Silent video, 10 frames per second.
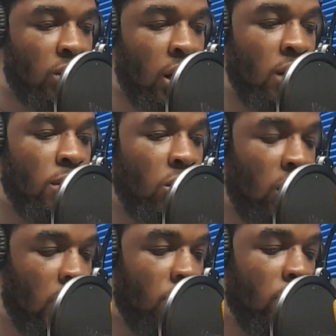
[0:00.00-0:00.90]
it'll be
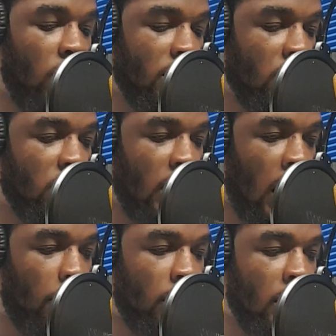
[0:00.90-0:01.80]
crazy to see
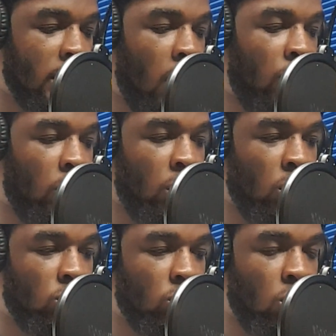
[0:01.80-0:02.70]
how it plays out. They're going to
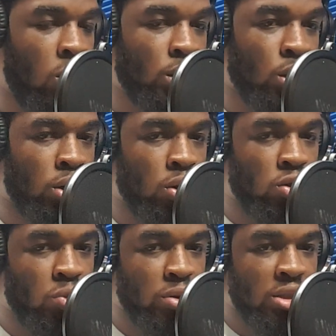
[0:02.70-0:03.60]
go through court. They're going to go
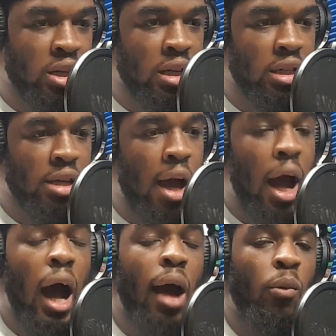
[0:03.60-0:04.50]
through proceedings.
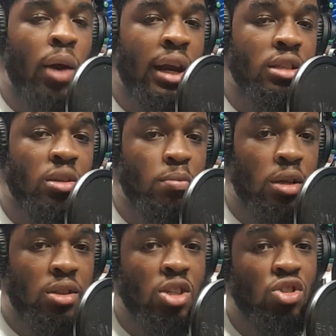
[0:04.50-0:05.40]
I waited to
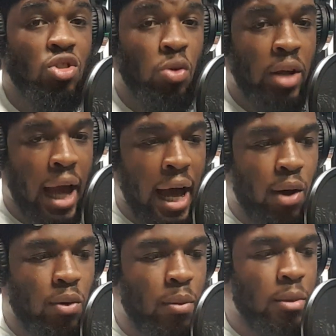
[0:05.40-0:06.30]
put this story
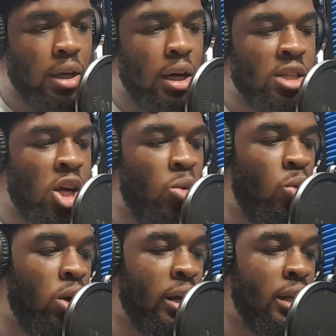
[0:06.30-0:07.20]
out because I
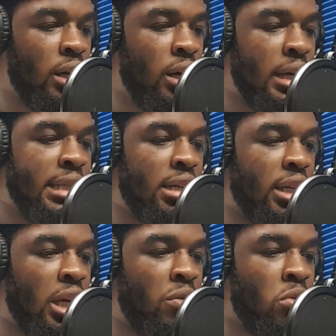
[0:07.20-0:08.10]
wanted to
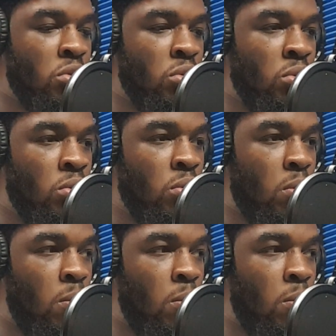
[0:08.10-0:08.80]
give you